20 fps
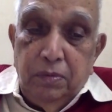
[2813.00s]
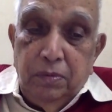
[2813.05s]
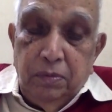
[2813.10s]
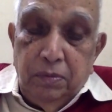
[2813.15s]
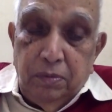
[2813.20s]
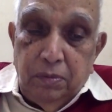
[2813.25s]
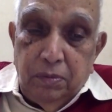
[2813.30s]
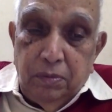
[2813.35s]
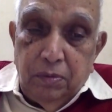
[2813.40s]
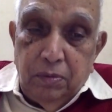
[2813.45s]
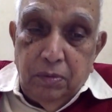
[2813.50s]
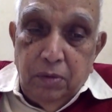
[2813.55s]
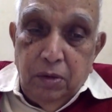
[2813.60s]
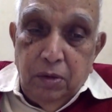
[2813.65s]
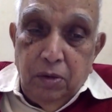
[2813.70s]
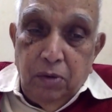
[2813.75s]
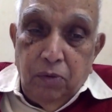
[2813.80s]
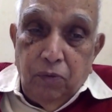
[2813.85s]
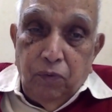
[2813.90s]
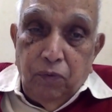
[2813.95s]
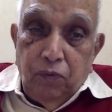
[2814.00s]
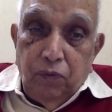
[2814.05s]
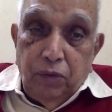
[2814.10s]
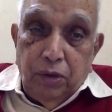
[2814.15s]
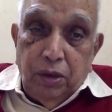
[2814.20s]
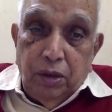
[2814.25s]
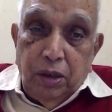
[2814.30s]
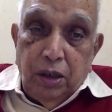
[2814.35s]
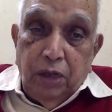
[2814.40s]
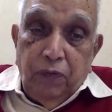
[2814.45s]

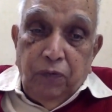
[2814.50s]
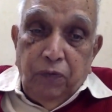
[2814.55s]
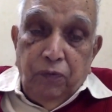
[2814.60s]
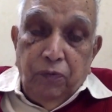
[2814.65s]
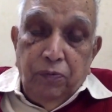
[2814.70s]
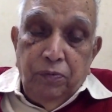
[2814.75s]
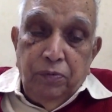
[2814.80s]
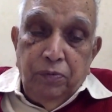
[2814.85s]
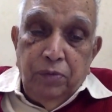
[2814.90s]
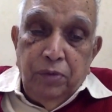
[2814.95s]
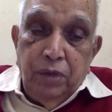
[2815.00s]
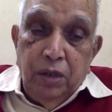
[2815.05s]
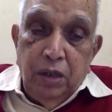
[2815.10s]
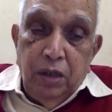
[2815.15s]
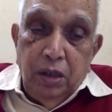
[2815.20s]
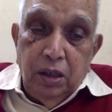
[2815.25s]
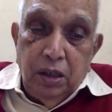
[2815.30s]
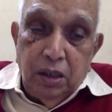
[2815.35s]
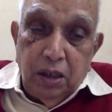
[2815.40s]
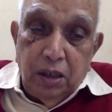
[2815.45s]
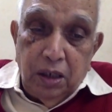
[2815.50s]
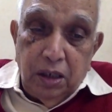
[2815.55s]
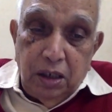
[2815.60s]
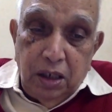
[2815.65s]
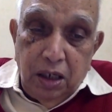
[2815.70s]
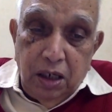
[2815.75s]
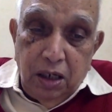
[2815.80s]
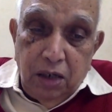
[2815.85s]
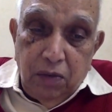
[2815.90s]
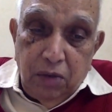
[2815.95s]
if
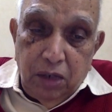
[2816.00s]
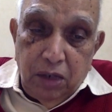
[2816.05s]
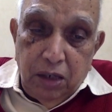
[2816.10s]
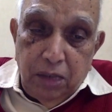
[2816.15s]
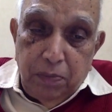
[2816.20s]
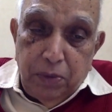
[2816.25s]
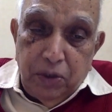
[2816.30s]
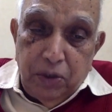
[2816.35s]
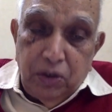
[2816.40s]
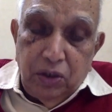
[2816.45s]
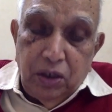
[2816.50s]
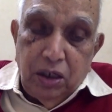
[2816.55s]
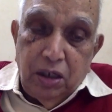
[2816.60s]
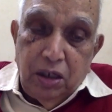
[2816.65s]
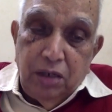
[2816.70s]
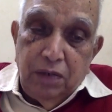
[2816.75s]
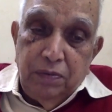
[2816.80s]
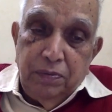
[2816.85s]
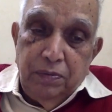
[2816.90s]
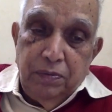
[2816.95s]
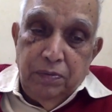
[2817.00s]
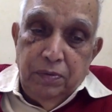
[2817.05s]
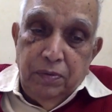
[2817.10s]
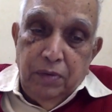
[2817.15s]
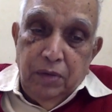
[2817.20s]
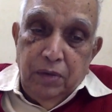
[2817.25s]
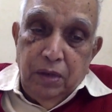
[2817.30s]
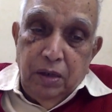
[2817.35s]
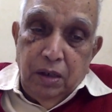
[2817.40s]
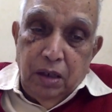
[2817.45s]
Krishna were the person
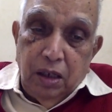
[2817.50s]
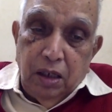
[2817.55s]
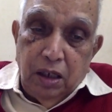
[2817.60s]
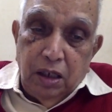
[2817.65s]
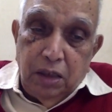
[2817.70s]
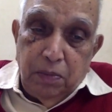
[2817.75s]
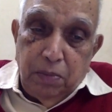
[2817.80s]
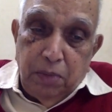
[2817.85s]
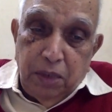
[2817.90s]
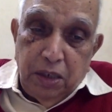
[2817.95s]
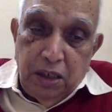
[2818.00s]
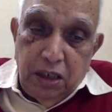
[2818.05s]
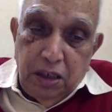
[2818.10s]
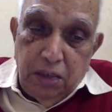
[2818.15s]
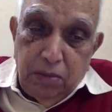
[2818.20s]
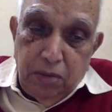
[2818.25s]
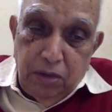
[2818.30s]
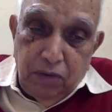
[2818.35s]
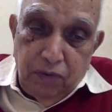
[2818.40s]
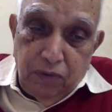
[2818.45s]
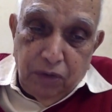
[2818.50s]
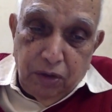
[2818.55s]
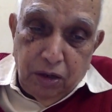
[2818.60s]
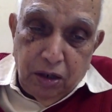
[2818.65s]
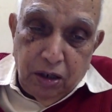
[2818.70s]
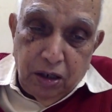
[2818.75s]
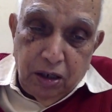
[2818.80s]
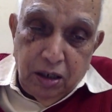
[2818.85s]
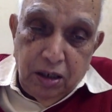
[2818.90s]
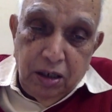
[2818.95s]
responsible
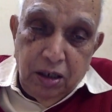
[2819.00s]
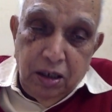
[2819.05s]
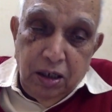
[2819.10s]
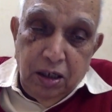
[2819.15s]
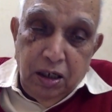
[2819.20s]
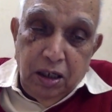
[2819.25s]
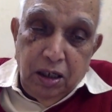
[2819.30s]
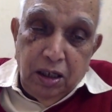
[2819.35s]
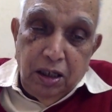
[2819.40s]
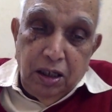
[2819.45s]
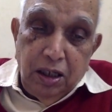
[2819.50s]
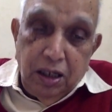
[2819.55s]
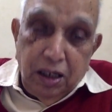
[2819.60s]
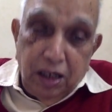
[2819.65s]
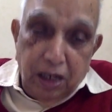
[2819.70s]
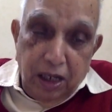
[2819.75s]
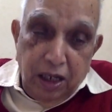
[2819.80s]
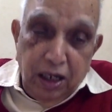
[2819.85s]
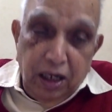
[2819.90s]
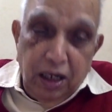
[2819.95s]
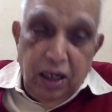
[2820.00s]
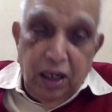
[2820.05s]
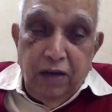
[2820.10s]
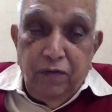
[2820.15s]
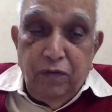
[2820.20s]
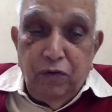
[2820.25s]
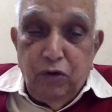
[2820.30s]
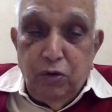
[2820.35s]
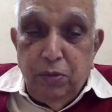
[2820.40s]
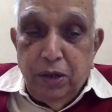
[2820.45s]
for the green
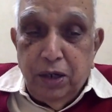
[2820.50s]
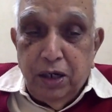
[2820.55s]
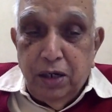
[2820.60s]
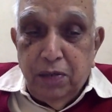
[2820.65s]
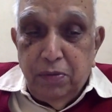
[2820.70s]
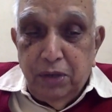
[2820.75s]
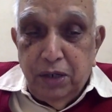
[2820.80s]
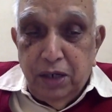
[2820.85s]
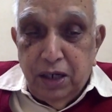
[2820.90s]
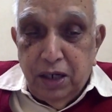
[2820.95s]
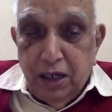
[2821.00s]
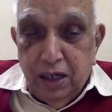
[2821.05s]
leaf to become the dry